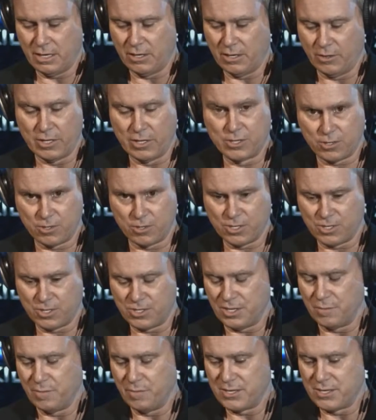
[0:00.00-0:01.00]

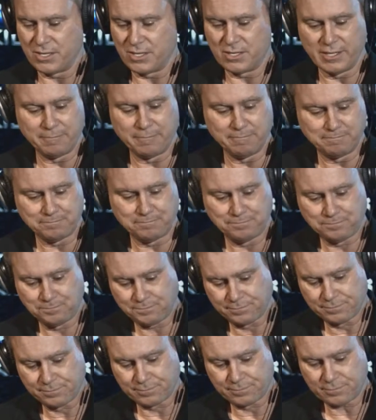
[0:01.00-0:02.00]
insurgency, basically.
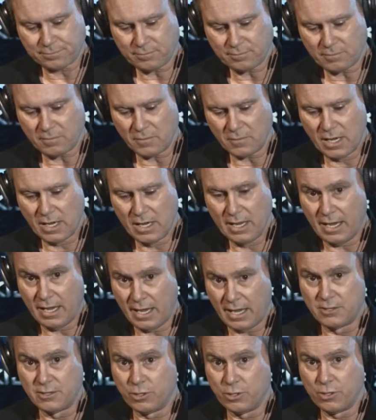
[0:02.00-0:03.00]

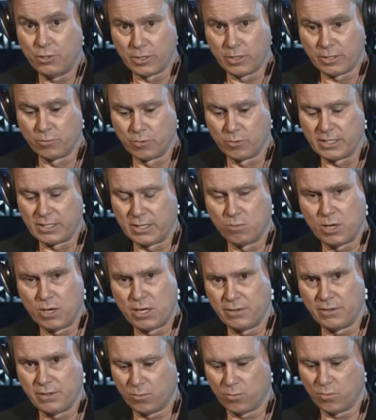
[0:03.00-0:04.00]
And they're doing really
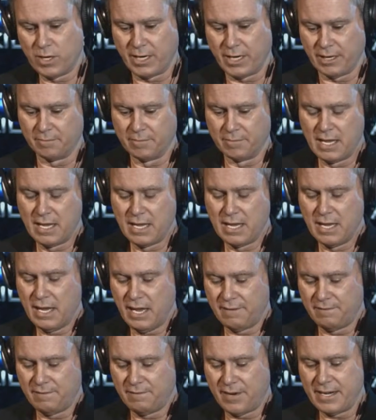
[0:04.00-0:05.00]
well. They're winning.
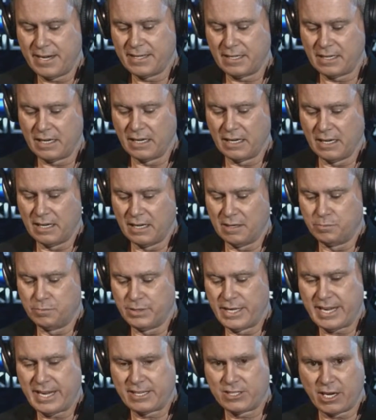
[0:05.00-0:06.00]
And finally,
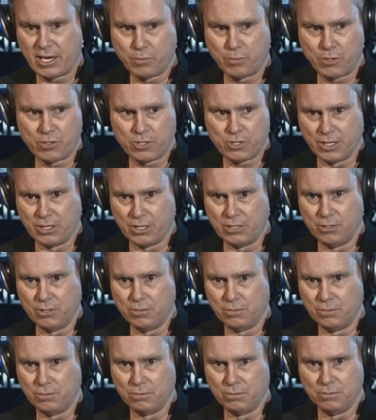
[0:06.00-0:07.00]
Blackjack Pershing,
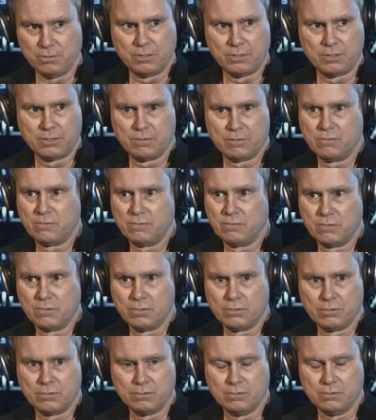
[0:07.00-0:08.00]
who
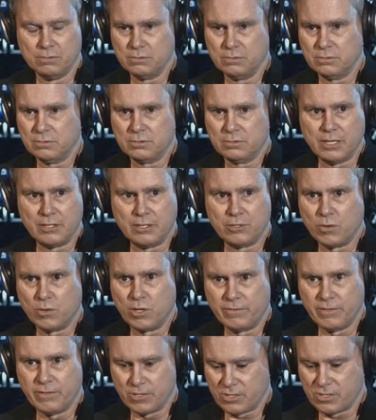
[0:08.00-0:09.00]
10,
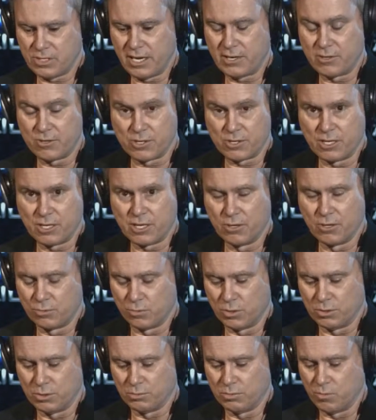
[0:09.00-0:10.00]
12 years later is going to go to
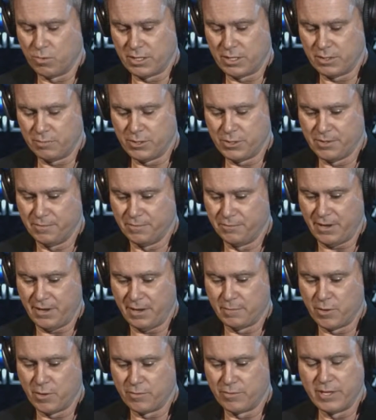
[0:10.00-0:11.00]
World War I and win some
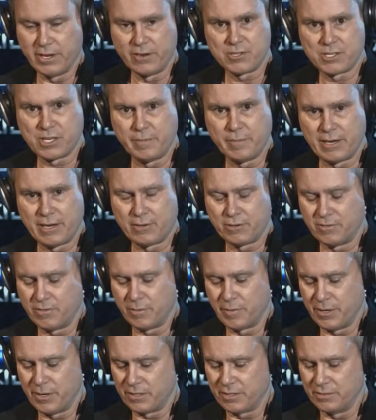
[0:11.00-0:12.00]
fame over there as commander of
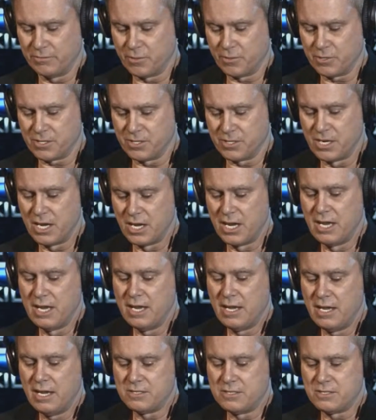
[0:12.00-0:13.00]
American forces,
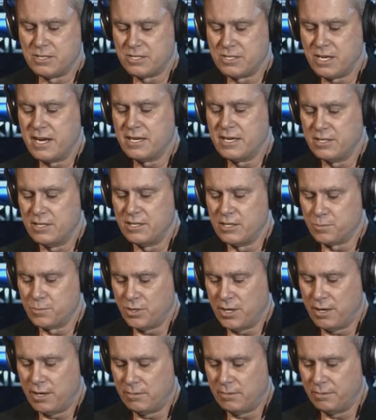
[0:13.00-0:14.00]
is assigned to this
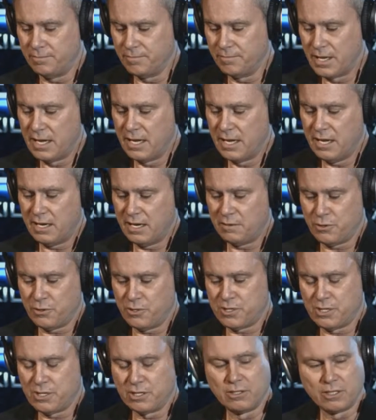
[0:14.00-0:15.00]
problem. And
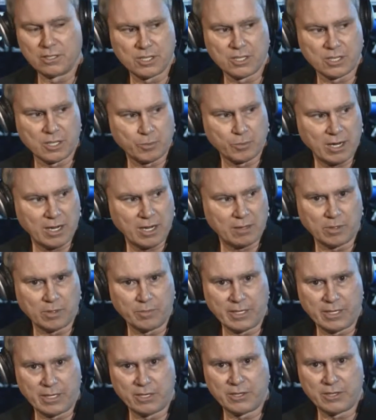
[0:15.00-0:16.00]
Pershing looks at the
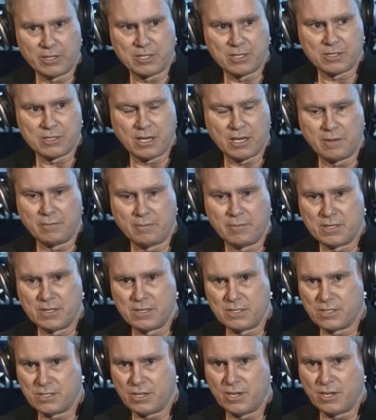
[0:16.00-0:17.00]
problem and all these
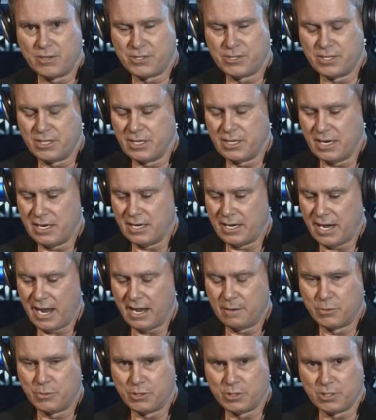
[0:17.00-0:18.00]
assaults and
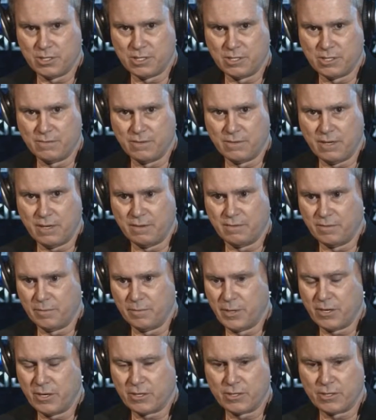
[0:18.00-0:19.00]
ambushes of
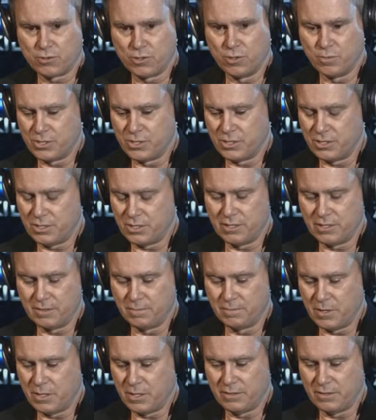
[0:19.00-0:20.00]
American troops and
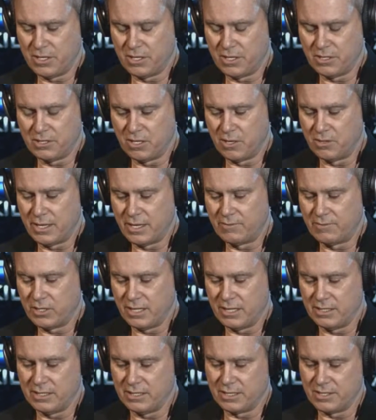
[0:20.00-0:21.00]
all of these low-level
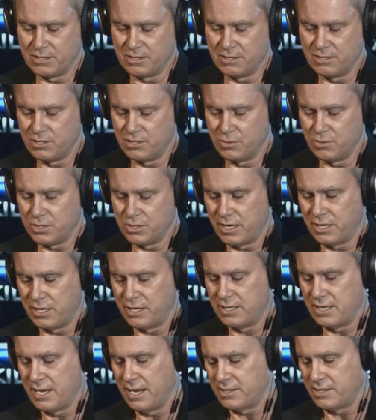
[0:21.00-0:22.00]
killings and suicide
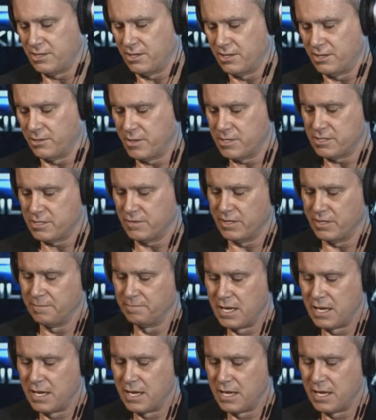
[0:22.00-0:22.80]
attacks and all the rest of it.